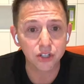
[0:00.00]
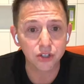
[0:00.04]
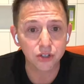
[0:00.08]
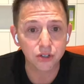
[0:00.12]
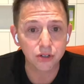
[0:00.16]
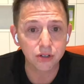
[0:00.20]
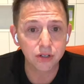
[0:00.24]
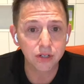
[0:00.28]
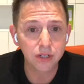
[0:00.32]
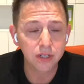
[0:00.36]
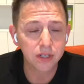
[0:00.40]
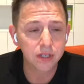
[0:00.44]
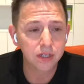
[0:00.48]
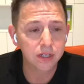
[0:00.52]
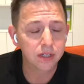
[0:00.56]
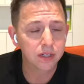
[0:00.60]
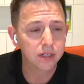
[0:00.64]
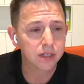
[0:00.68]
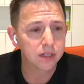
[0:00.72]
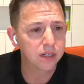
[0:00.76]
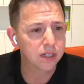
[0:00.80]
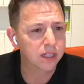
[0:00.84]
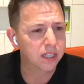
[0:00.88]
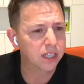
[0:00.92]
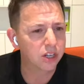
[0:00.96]
to do.
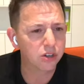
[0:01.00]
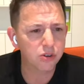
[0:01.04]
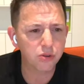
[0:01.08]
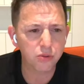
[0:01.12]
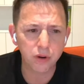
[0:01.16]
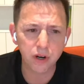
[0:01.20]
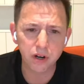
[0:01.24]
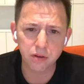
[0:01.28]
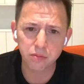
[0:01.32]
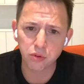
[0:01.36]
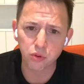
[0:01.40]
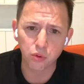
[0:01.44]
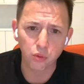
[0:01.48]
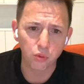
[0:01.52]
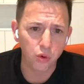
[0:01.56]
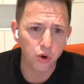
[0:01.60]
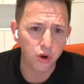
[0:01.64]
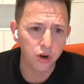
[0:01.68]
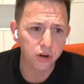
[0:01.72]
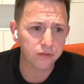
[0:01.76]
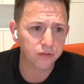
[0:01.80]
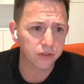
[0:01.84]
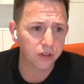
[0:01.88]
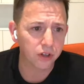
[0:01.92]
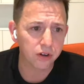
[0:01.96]
Incredible
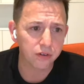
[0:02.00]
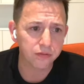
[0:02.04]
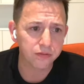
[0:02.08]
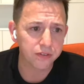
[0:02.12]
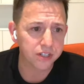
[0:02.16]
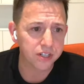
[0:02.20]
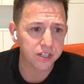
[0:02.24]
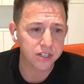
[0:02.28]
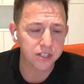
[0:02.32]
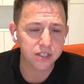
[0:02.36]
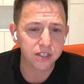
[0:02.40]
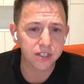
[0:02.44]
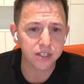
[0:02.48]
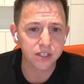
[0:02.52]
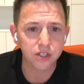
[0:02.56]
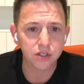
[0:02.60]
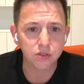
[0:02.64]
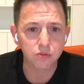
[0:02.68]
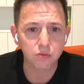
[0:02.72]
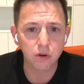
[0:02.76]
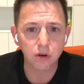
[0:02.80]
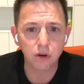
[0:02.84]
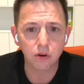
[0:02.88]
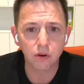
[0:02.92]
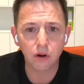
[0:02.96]
workflow efficiencies
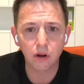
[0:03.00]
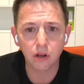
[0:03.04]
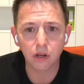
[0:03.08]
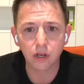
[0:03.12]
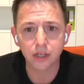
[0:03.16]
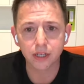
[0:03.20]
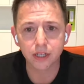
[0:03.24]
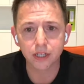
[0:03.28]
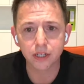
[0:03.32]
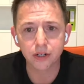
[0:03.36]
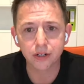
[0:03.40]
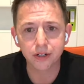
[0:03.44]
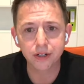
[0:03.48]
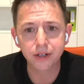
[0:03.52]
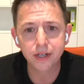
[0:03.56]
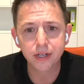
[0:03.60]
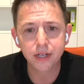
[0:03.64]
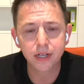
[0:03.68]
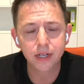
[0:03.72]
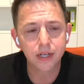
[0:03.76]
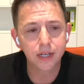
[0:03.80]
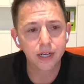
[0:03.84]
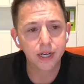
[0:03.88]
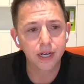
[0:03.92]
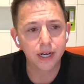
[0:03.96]
as well, Holly, you
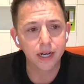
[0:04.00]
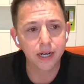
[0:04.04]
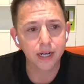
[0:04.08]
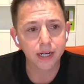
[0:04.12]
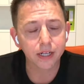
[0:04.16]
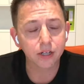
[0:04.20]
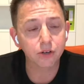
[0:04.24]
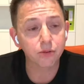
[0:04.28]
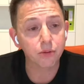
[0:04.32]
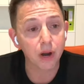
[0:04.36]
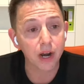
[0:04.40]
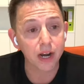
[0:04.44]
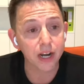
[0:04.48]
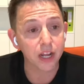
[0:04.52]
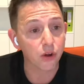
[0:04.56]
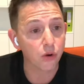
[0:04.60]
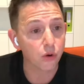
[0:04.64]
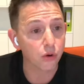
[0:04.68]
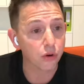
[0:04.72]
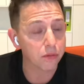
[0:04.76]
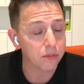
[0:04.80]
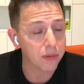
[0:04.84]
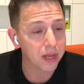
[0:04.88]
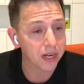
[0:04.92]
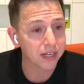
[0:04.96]
know, creating
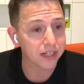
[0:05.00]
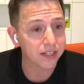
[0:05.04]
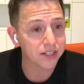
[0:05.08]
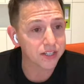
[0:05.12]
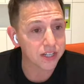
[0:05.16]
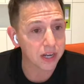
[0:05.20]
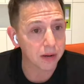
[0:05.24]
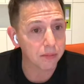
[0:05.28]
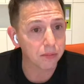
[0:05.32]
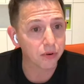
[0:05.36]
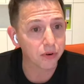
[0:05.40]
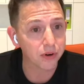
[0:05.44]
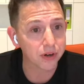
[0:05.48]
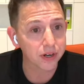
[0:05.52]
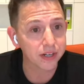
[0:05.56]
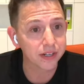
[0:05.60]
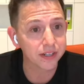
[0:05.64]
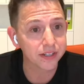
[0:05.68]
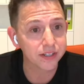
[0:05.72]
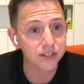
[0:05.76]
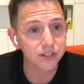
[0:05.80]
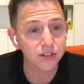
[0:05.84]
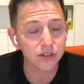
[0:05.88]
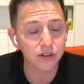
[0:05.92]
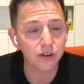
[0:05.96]
automatic
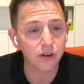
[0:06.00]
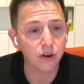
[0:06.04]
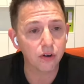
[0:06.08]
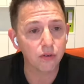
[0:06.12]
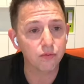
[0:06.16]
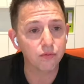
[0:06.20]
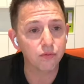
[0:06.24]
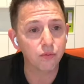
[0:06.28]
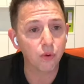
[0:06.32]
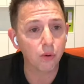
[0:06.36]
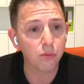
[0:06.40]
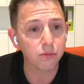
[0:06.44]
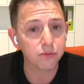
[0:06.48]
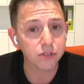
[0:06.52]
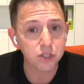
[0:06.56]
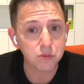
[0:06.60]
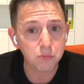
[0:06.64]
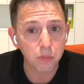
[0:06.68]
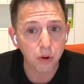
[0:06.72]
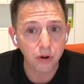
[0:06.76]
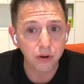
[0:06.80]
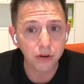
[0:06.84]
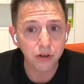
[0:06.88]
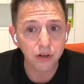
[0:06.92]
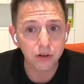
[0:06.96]
summaries of what was
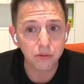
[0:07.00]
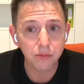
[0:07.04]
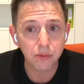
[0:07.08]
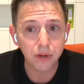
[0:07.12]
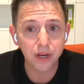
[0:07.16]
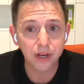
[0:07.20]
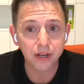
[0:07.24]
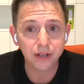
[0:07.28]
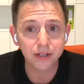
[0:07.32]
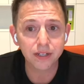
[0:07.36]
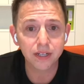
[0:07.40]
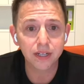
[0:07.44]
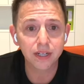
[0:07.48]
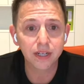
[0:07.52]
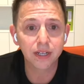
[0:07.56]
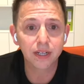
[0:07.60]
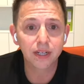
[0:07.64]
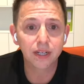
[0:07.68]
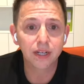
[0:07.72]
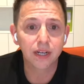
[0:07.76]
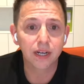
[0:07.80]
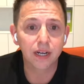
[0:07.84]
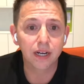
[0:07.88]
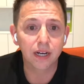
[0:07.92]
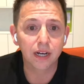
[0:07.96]
spoken about,
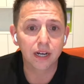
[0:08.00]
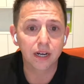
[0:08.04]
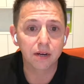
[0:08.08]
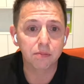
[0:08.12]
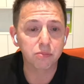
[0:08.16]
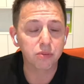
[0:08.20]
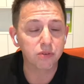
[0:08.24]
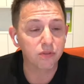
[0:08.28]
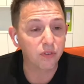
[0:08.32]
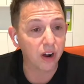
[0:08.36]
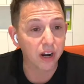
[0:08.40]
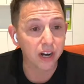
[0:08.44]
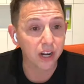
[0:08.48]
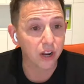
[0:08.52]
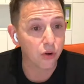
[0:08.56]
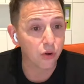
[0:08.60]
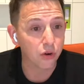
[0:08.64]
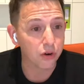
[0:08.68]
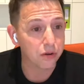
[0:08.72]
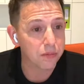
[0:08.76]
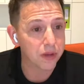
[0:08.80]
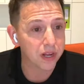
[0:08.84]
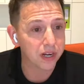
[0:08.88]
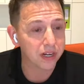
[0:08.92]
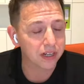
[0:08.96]
providing
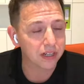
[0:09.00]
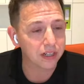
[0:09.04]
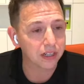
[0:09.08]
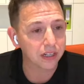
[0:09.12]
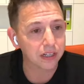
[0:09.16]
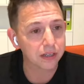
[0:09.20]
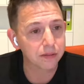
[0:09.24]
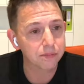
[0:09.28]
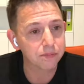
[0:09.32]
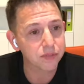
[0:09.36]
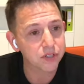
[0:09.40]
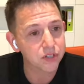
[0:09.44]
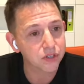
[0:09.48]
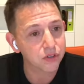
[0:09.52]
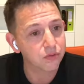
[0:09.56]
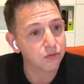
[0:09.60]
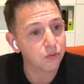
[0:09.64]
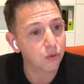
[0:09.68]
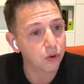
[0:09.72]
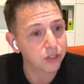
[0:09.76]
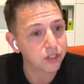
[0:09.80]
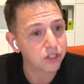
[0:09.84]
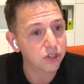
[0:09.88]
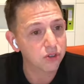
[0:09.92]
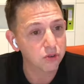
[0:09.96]
automatic clips of
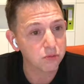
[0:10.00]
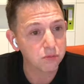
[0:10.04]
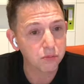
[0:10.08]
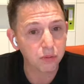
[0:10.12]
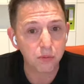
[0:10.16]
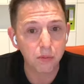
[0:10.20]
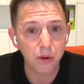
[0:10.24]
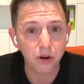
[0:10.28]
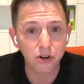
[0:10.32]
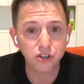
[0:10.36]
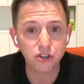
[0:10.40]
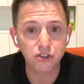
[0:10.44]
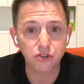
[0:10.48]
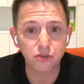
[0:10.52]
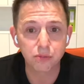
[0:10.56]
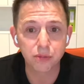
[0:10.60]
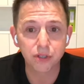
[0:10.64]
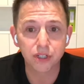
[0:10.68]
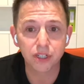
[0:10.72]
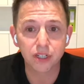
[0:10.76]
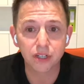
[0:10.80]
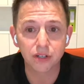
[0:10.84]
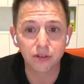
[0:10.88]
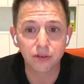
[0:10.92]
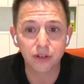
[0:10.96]
what's good promotional
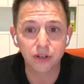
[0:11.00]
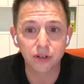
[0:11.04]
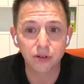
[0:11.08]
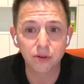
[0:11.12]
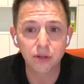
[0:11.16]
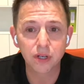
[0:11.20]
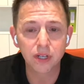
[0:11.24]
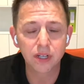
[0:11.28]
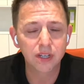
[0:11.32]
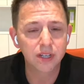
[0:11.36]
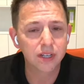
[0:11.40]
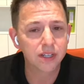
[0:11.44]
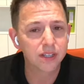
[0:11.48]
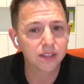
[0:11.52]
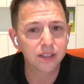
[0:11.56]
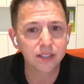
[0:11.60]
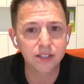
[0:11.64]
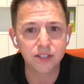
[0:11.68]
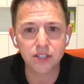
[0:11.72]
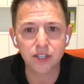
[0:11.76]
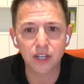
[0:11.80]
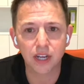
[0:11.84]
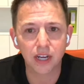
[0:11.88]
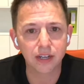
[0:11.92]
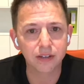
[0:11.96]
material.
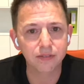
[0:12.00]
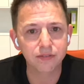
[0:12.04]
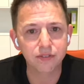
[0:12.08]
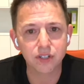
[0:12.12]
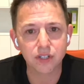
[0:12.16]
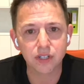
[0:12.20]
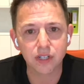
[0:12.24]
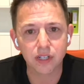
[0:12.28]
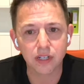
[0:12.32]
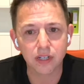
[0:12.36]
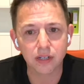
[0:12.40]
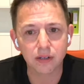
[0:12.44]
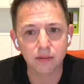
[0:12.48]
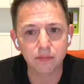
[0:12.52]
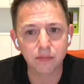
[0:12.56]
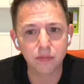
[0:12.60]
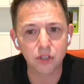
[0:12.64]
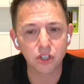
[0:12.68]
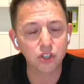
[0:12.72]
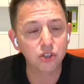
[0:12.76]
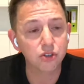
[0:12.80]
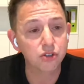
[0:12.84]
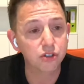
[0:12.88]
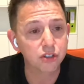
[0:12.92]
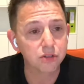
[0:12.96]
This saves
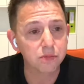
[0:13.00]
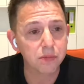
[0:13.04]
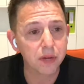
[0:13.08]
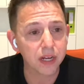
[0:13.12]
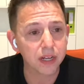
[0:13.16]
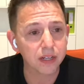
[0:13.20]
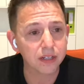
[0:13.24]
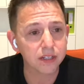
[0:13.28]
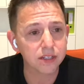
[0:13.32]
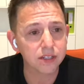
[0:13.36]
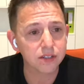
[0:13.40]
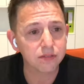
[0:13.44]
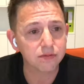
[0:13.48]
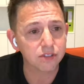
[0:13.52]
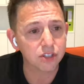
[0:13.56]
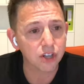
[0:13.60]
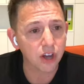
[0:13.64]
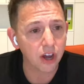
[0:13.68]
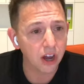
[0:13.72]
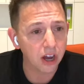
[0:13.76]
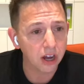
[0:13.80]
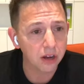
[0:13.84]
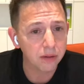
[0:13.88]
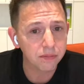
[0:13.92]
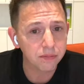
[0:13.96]
huge amounts of
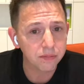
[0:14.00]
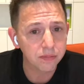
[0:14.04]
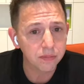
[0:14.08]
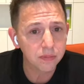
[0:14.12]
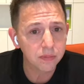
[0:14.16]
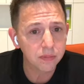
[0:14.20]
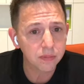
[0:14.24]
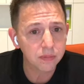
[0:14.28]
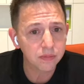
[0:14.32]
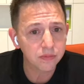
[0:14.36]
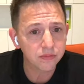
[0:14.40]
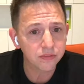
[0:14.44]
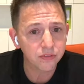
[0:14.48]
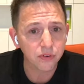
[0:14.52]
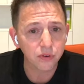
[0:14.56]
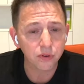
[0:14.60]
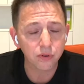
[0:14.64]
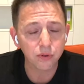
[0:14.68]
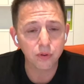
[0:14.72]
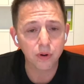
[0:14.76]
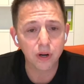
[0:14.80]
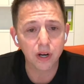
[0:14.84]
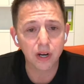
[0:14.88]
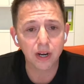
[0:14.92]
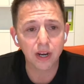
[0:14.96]
time
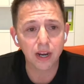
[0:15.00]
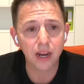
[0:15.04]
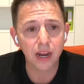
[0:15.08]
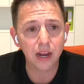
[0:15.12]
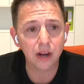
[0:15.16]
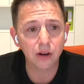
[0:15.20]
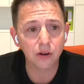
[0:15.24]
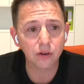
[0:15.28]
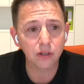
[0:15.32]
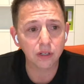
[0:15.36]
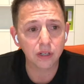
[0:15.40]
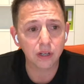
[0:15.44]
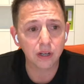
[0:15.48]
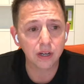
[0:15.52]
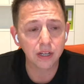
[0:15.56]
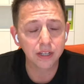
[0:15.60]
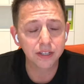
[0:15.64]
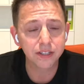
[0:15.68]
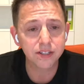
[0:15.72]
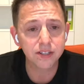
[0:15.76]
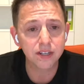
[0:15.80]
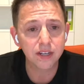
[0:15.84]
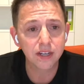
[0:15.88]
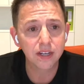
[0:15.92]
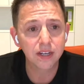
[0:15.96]
for our
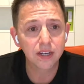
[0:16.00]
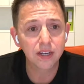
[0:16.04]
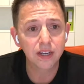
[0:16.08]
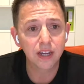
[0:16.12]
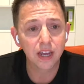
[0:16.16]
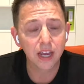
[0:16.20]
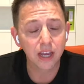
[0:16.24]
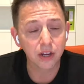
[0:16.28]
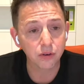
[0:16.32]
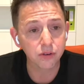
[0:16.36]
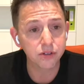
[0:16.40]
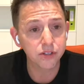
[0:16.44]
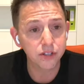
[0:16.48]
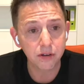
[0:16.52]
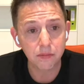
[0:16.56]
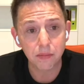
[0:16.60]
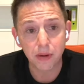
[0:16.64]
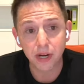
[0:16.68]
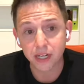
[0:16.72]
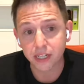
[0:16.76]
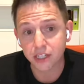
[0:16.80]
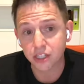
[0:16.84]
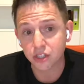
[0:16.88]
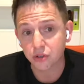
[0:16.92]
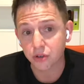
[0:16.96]
clients. And also
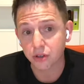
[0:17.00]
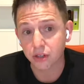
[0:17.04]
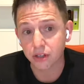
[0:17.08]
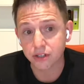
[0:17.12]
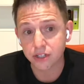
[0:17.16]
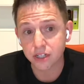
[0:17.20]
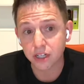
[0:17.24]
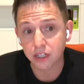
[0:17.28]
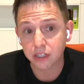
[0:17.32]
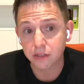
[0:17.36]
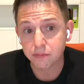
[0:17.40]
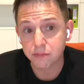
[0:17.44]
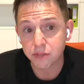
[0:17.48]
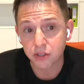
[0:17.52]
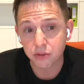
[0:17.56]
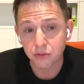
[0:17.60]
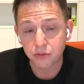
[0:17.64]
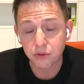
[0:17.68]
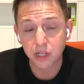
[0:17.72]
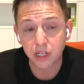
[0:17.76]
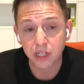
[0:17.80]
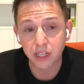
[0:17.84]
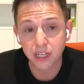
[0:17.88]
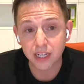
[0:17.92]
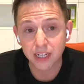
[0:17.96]
making sure those clips are
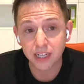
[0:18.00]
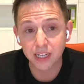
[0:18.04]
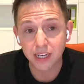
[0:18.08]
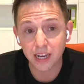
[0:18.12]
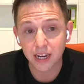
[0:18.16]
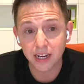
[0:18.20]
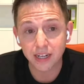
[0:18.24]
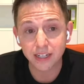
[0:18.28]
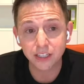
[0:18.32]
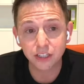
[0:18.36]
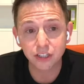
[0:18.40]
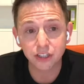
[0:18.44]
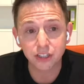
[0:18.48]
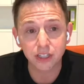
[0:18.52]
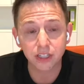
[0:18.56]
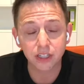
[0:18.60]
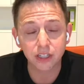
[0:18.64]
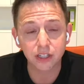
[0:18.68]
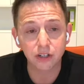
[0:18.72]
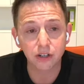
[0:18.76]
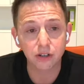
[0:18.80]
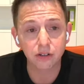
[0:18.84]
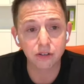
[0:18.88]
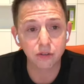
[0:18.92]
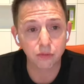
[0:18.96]
really
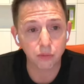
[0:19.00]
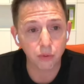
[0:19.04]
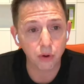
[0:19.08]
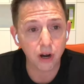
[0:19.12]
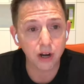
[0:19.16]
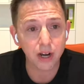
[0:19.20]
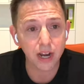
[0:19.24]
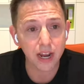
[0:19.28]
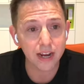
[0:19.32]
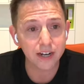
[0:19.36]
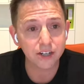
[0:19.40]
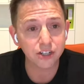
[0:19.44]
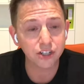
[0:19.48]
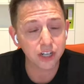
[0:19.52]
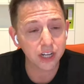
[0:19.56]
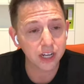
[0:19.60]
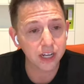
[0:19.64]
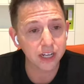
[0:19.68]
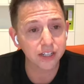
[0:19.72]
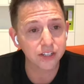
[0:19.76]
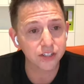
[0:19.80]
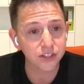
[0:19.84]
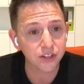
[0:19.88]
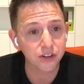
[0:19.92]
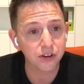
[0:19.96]
engaging, you know, the right
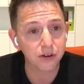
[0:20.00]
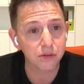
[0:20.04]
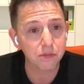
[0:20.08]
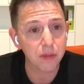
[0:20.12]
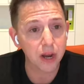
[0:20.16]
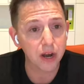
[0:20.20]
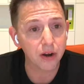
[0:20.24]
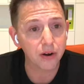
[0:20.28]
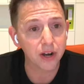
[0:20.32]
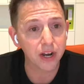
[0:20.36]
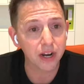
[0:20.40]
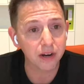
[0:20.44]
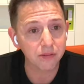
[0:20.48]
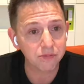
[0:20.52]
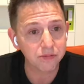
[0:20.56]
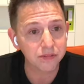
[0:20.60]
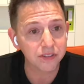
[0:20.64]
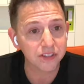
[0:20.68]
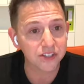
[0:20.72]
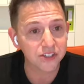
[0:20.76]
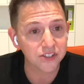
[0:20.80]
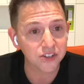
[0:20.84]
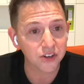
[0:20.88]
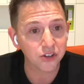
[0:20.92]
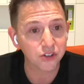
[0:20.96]
hashtags are going to marry up
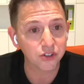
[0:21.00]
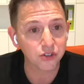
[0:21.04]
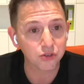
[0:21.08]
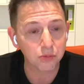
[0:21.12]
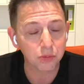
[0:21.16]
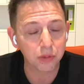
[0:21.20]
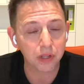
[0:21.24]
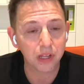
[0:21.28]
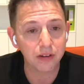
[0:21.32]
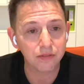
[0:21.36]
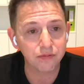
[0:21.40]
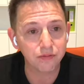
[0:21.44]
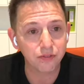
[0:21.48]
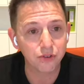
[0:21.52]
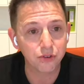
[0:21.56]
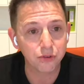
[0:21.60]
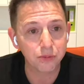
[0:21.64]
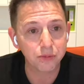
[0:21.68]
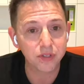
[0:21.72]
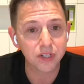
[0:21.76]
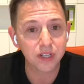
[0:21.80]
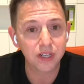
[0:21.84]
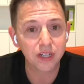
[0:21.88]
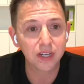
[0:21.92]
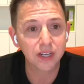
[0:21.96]
with the social
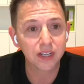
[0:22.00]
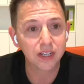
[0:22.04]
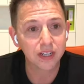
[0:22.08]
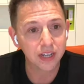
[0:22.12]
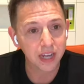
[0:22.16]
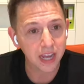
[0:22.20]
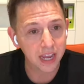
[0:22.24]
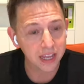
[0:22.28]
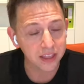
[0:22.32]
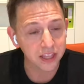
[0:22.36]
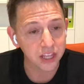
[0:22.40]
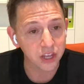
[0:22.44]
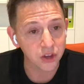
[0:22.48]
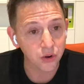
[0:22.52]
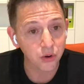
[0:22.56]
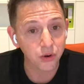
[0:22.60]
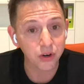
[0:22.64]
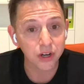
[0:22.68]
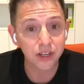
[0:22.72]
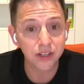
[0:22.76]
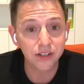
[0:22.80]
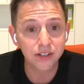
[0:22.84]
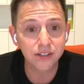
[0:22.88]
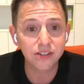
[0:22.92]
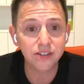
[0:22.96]
platforms and the
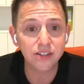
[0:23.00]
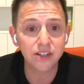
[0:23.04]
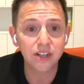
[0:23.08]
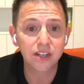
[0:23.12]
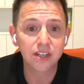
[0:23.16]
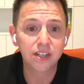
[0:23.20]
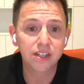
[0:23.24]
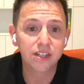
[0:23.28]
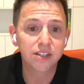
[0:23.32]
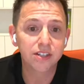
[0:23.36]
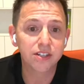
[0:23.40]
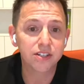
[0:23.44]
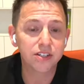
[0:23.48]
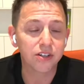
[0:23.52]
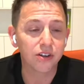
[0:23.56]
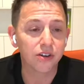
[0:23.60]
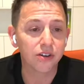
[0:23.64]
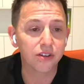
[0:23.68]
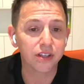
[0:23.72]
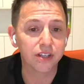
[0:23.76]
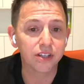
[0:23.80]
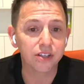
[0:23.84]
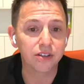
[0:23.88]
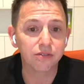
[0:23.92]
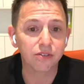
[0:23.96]
audience
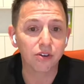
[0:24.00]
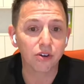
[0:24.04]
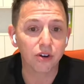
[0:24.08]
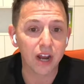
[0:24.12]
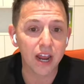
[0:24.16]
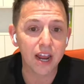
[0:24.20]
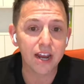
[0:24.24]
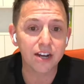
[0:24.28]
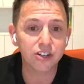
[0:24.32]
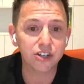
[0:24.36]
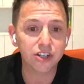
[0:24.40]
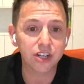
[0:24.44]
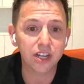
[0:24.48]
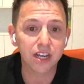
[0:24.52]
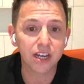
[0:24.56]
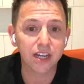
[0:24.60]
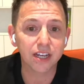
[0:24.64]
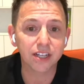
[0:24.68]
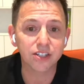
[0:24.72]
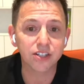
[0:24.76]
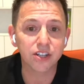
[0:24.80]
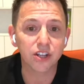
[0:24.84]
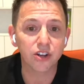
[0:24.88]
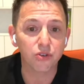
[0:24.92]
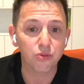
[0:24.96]
so that you've got
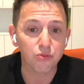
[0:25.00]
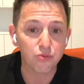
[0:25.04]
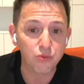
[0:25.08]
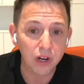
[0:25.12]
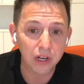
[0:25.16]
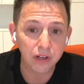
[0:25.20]
hashtags that are